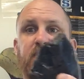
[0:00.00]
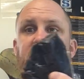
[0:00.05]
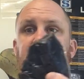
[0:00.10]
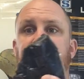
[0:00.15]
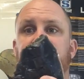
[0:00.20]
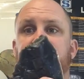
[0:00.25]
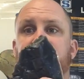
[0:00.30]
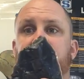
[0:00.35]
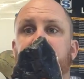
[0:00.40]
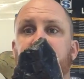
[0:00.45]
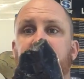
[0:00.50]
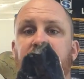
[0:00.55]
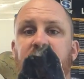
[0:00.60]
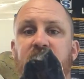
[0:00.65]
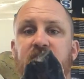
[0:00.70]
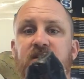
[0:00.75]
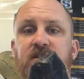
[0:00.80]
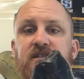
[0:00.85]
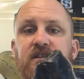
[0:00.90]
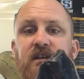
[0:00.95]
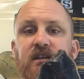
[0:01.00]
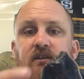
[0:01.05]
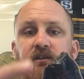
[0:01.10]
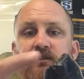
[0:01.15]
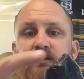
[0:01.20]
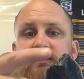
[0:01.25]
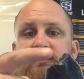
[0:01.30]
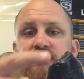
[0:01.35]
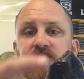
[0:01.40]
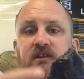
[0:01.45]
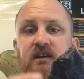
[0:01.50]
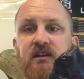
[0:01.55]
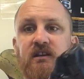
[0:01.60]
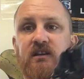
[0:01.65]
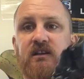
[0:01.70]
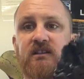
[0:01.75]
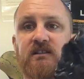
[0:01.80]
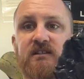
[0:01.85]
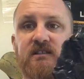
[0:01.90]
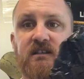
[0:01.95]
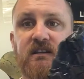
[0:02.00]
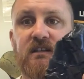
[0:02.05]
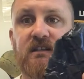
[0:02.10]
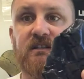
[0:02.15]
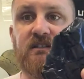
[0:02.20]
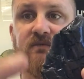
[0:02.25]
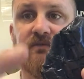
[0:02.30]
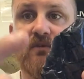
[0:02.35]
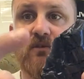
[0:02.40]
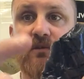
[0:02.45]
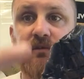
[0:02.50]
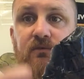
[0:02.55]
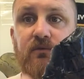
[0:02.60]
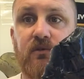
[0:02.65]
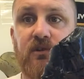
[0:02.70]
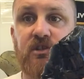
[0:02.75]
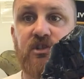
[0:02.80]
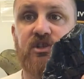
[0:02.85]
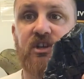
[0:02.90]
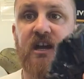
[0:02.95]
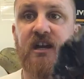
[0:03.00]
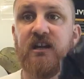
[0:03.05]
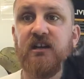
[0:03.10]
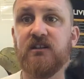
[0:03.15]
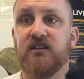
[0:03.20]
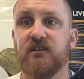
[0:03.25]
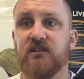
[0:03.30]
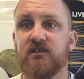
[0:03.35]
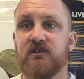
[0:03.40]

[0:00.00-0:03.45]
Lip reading: stuff like this, and on this side you can see it's very, very jagged.